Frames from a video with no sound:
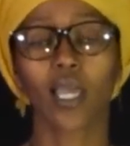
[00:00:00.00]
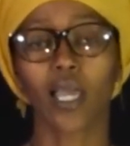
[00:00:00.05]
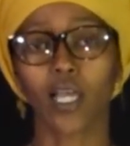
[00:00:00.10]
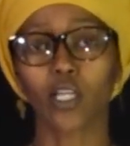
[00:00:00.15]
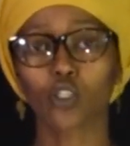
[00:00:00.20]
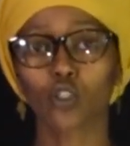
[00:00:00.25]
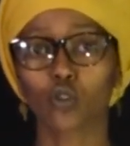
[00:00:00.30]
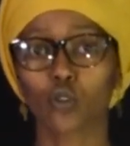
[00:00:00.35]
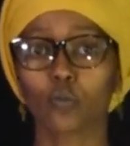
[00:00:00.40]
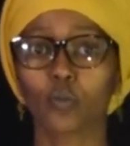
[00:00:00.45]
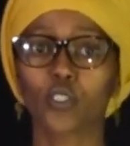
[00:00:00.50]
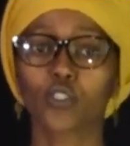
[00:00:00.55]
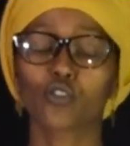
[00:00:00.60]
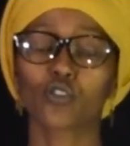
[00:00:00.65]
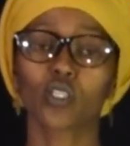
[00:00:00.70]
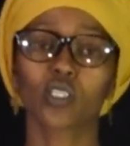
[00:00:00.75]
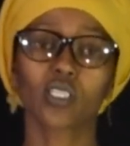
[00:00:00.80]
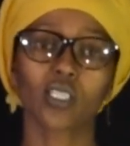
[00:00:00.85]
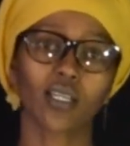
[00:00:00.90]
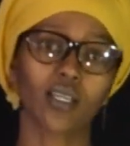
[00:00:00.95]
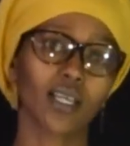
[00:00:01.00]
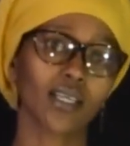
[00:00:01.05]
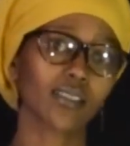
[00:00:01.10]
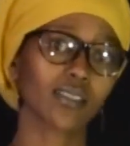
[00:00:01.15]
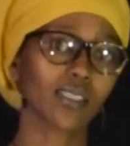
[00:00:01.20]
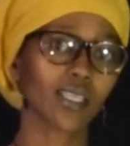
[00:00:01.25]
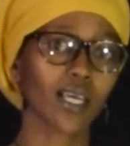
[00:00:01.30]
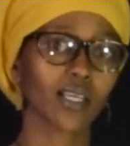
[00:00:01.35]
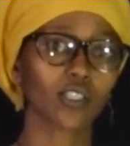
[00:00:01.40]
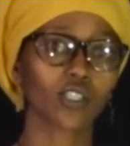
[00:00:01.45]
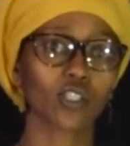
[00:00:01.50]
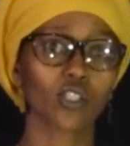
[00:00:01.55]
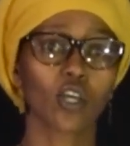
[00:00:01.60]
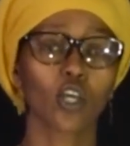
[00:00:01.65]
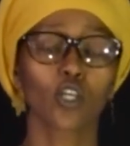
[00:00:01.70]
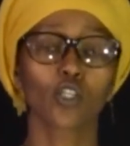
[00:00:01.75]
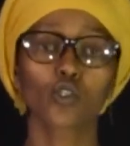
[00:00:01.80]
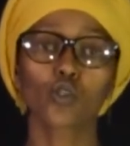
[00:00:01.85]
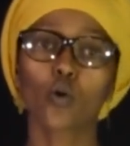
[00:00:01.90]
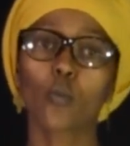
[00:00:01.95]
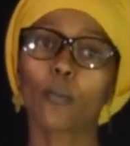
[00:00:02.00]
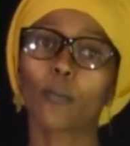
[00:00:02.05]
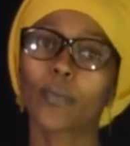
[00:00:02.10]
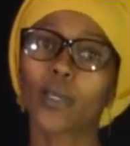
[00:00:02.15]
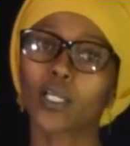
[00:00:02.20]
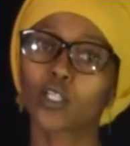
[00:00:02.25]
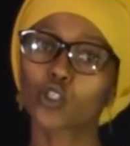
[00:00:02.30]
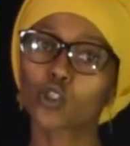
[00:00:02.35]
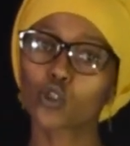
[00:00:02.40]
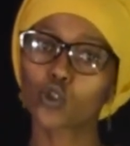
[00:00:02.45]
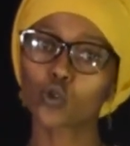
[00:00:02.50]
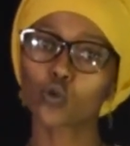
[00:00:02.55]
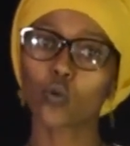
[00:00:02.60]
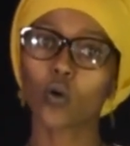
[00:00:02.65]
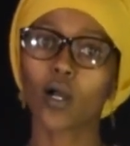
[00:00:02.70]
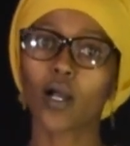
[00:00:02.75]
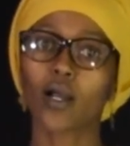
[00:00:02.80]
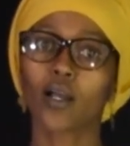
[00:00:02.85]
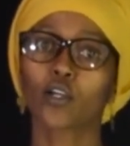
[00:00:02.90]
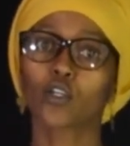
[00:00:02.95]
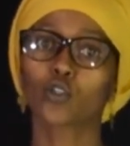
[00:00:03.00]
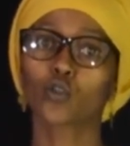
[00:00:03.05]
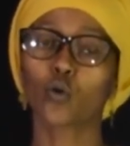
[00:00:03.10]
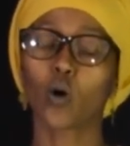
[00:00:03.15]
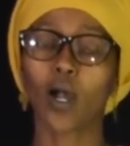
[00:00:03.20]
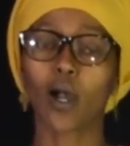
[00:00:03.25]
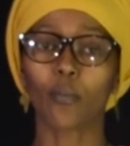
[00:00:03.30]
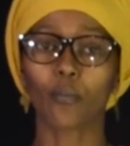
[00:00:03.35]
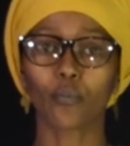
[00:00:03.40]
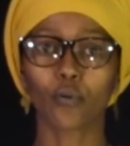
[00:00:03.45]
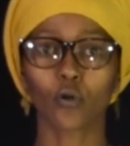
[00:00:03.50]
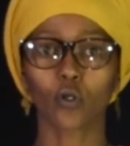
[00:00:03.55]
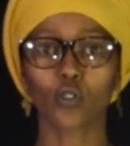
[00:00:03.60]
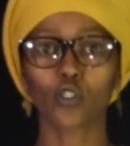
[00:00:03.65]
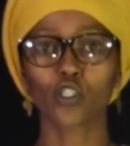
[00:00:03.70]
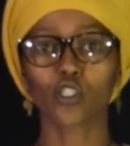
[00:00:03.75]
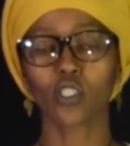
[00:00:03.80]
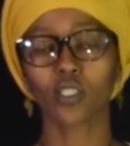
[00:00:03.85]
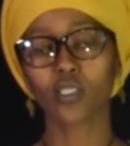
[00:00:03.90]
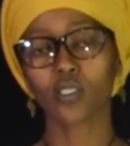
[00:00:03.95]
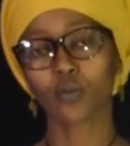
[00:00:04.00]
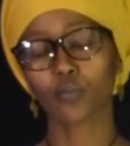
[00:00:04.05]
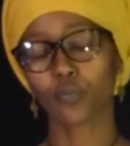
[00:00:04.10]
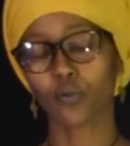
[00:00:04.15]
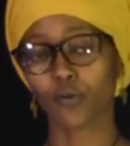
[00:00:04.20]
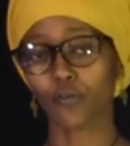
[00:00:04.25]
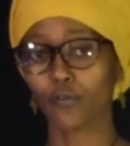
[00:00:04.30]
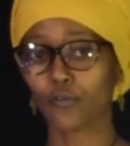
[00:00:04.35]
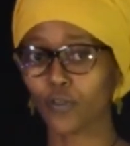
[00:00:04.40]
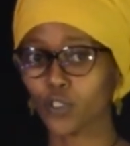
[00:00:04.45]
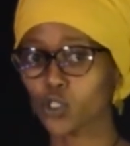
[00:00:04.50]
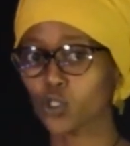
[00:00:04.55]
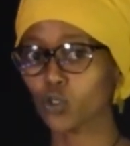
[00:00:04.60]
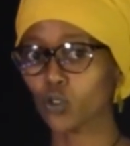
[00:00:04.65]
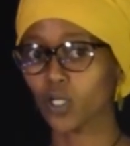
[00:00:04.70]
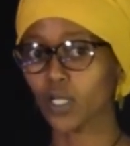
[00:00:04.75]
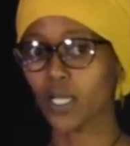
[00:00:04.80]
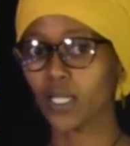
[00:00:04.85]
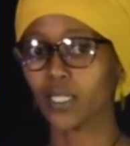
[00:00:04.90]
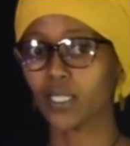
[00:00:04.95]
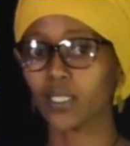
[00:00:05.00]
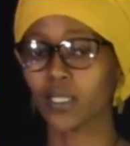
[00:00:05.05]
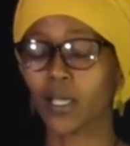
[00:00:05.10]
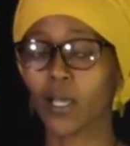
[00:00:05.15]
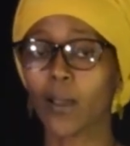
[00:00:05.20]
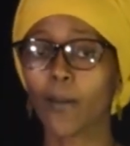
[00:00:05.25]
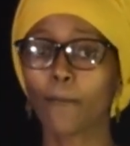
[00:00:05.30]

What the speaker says: and should be treated as such. So make sure you approach it professionally.